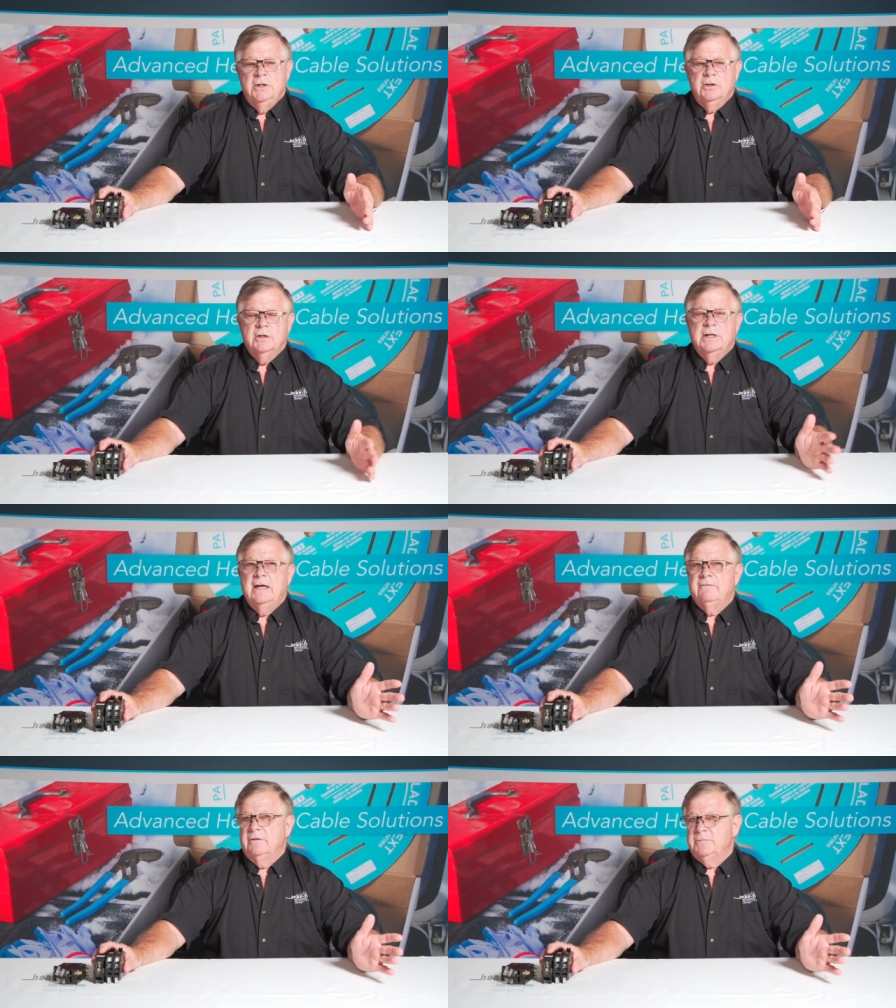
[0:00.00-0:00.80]
you could
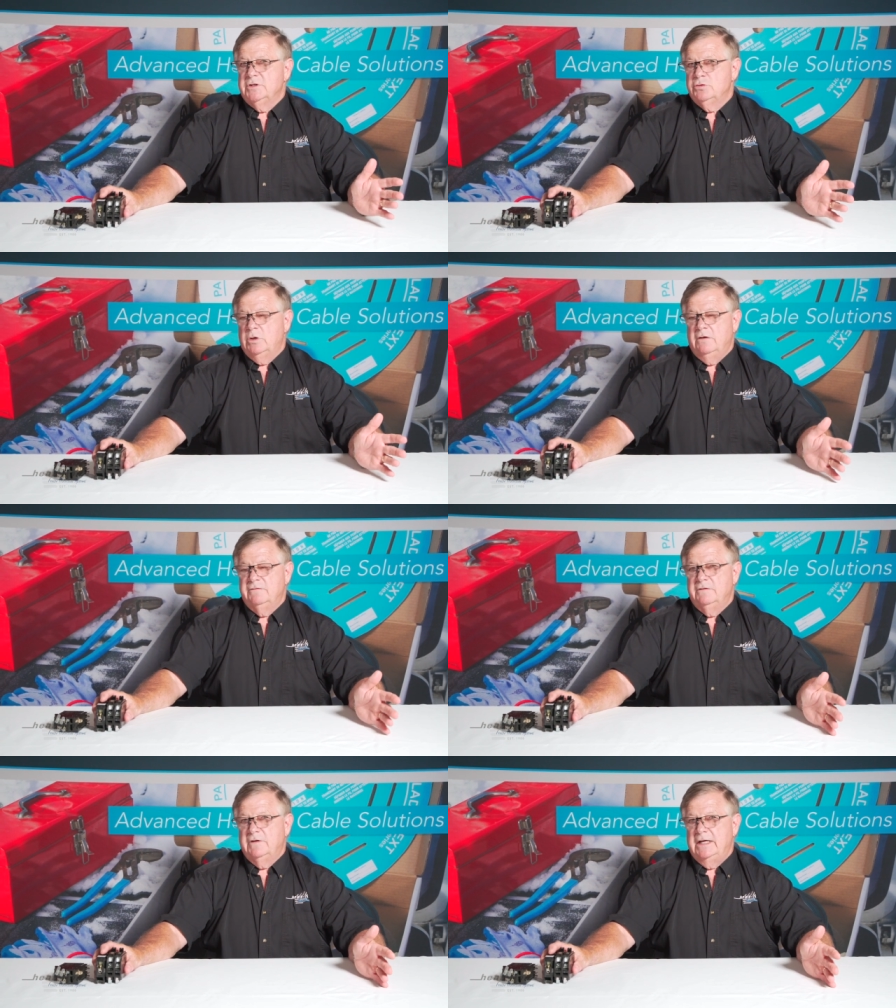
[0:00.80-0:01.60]
have up to
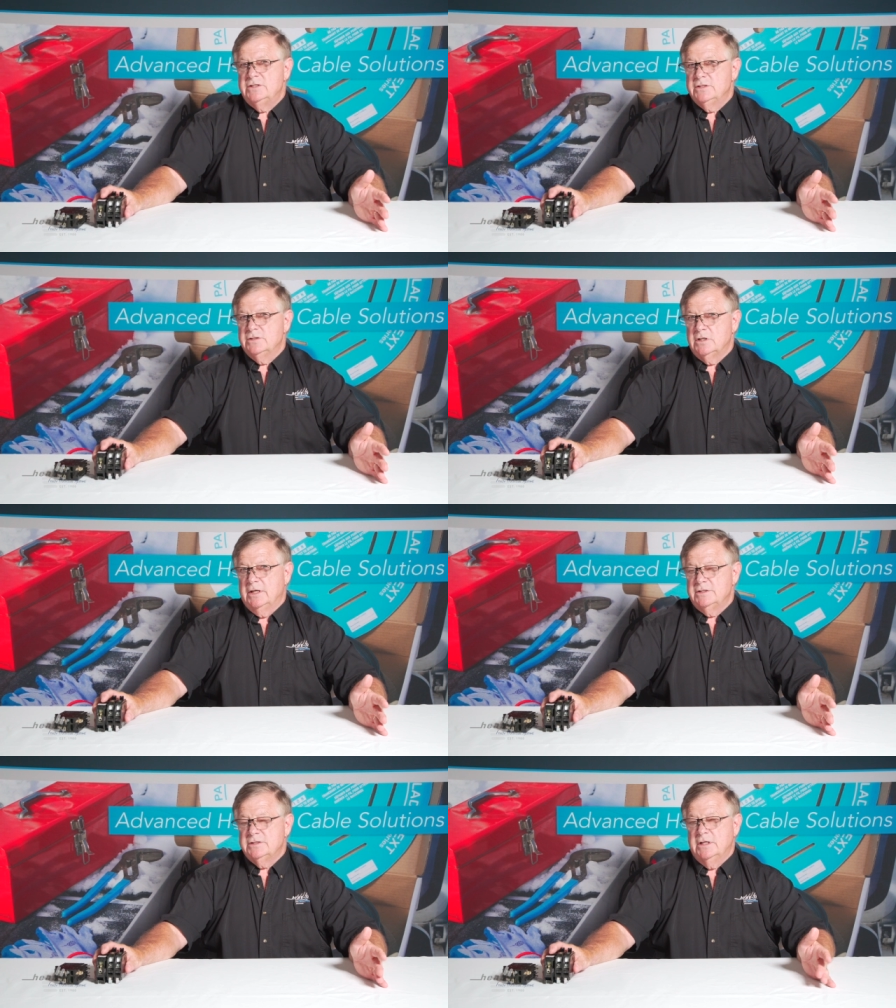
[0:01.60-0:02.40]
12 devices
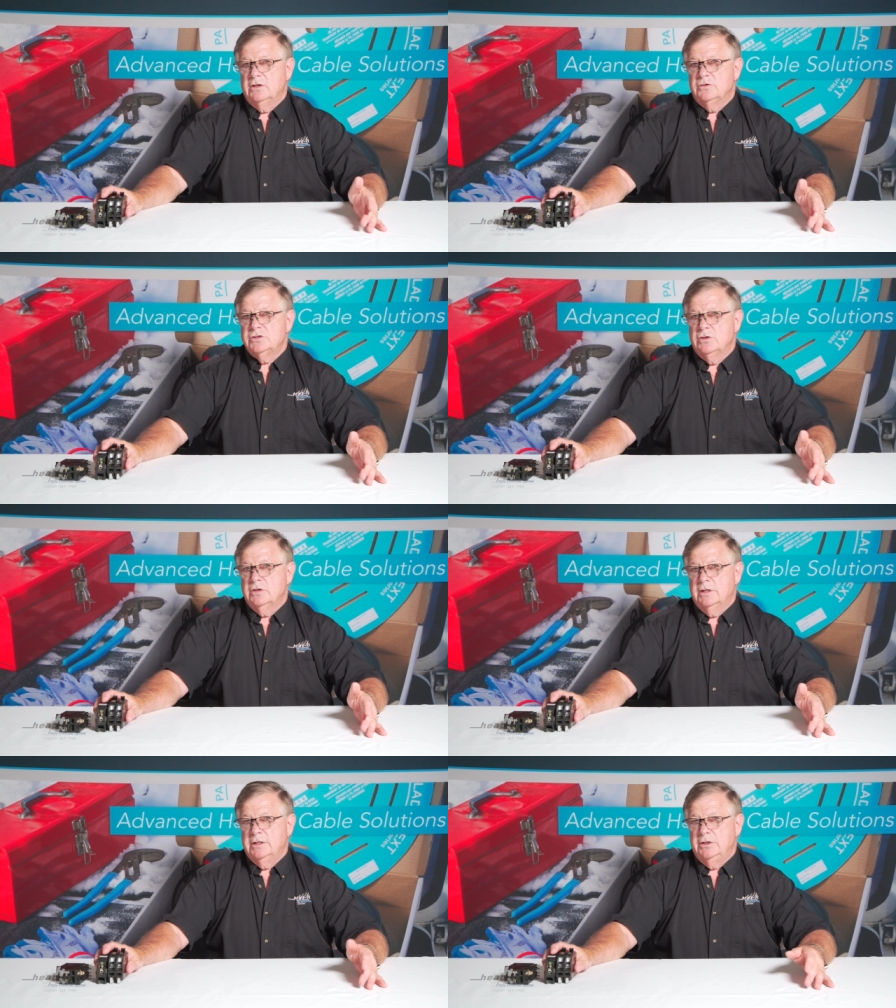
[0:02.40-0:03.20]
on a single
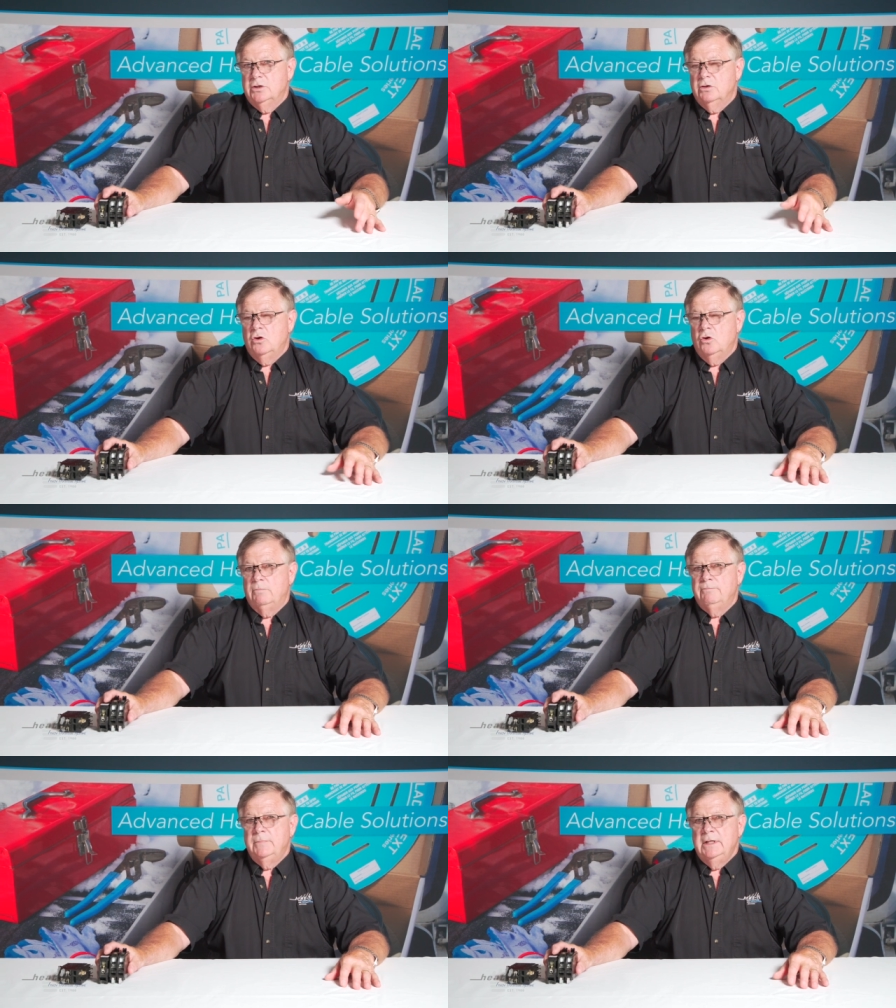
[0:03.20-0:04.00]
circuit in your
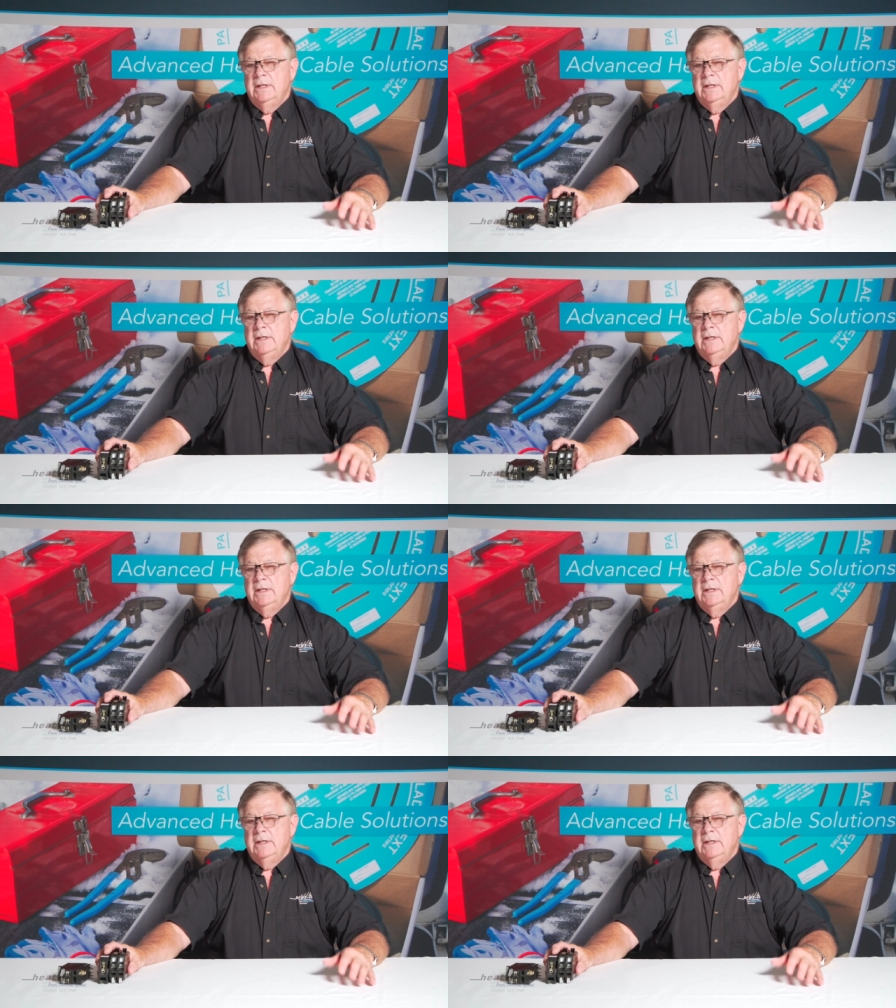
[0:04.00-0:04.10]
home.